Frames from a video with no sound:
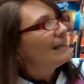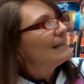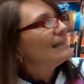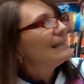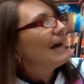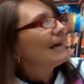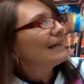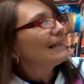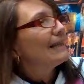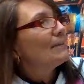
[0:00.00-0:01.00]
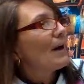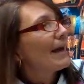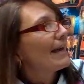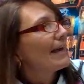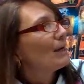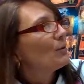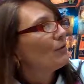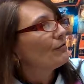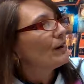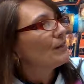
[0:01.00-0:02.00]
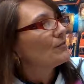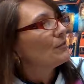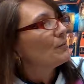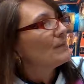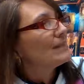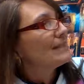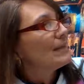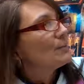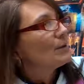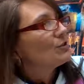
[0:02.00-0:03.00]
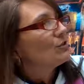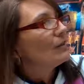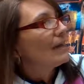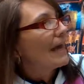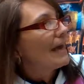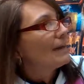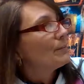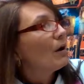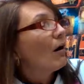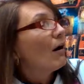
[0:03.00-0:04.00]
Luckily, my animal friends from the zebra to the ape